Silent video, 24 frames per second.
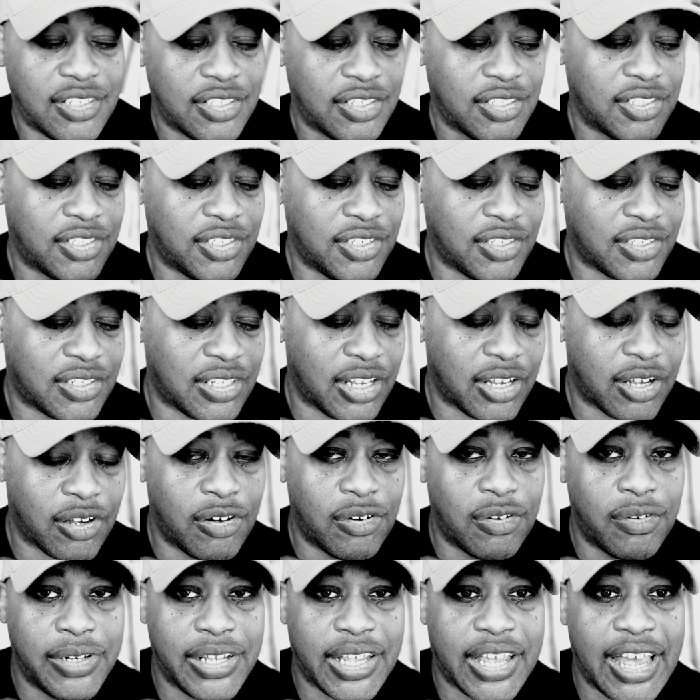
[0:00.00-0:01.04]
And she's like,
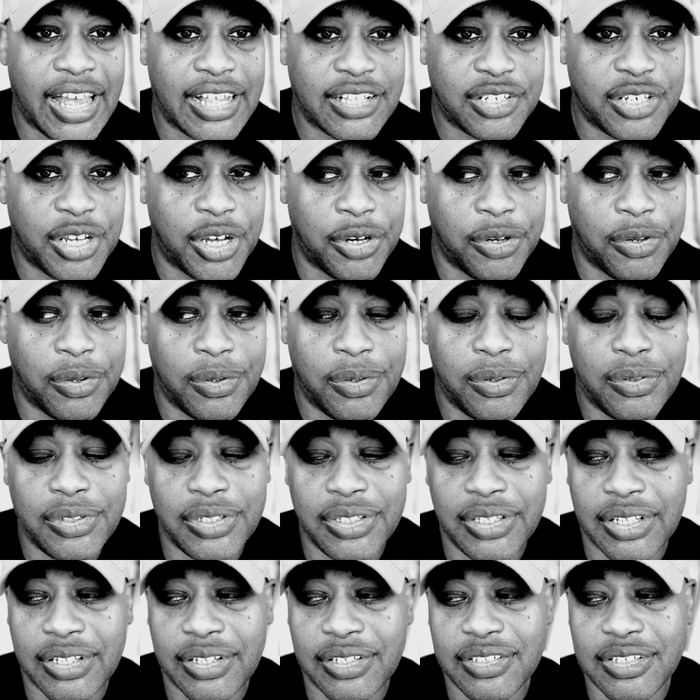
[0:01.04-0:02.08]
"Oh, it got towed,"
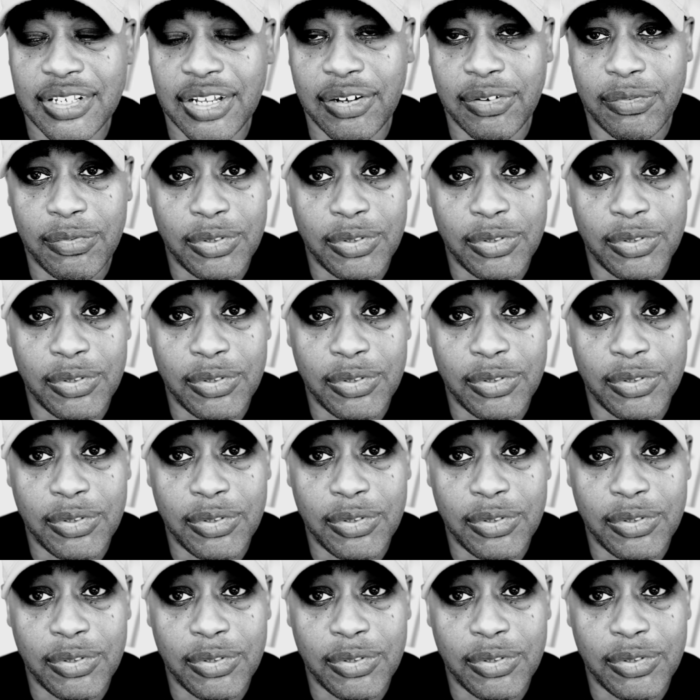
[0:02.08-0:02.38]
and I was like,